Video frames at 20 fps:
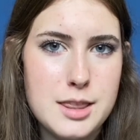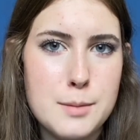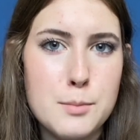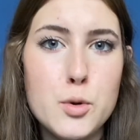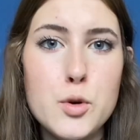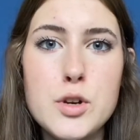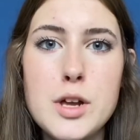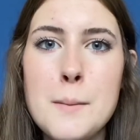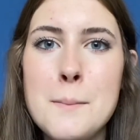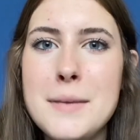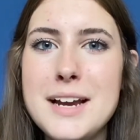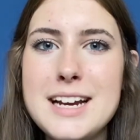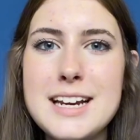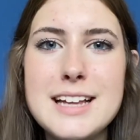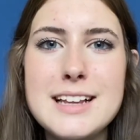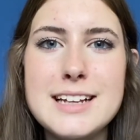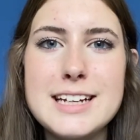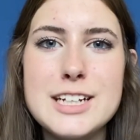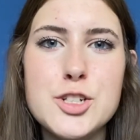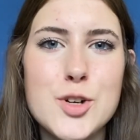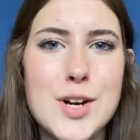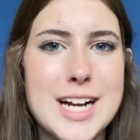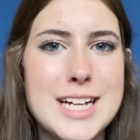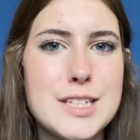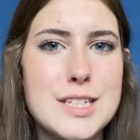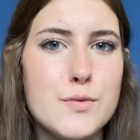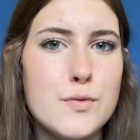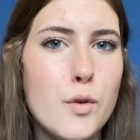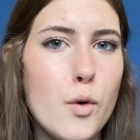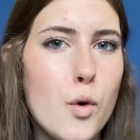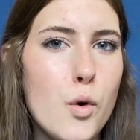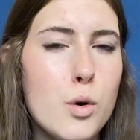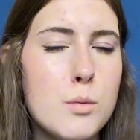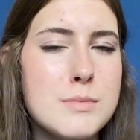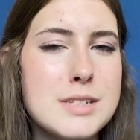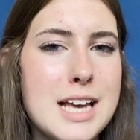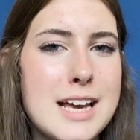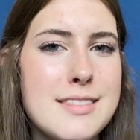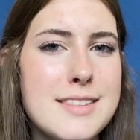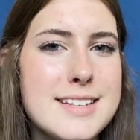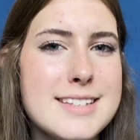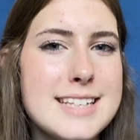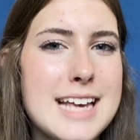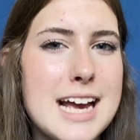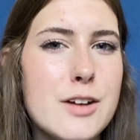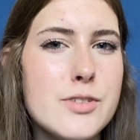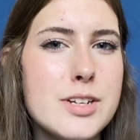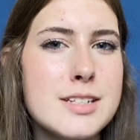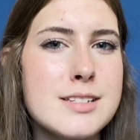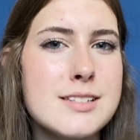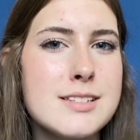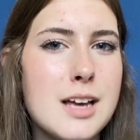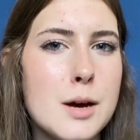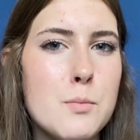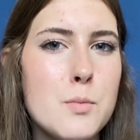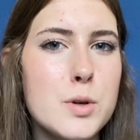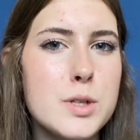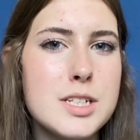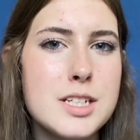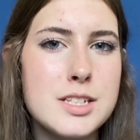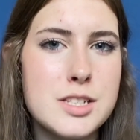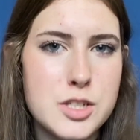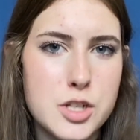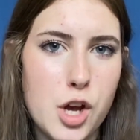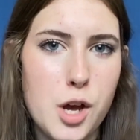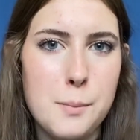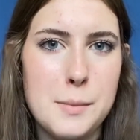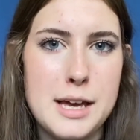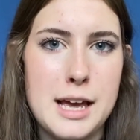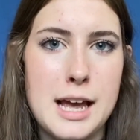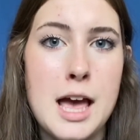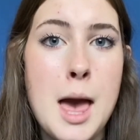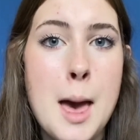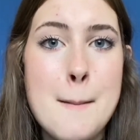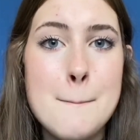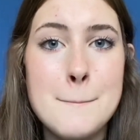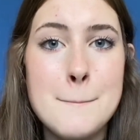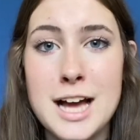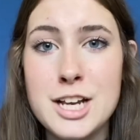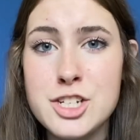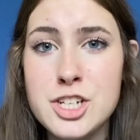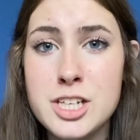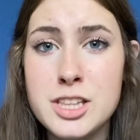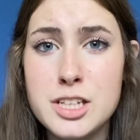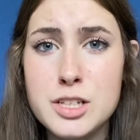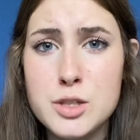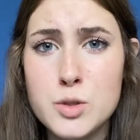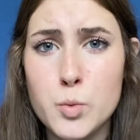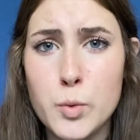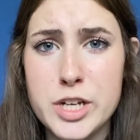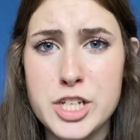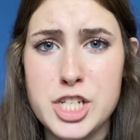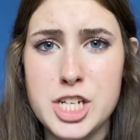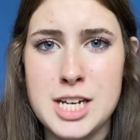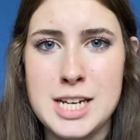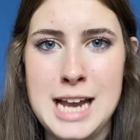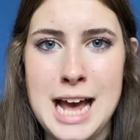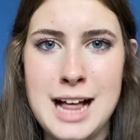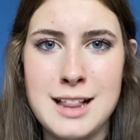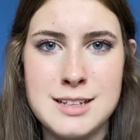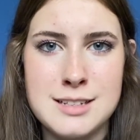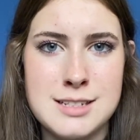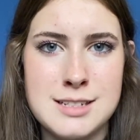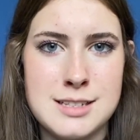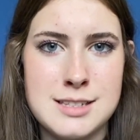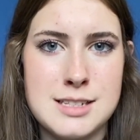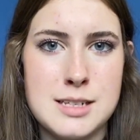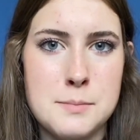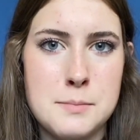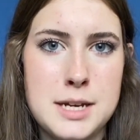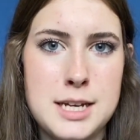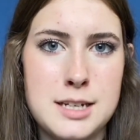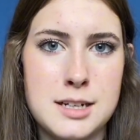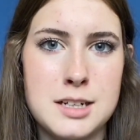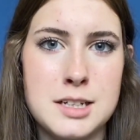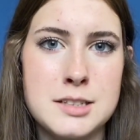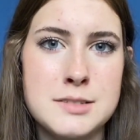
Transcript: mood immediately transforms and the sound is somewhat disturbing, matching the switch in Alice's demeanor.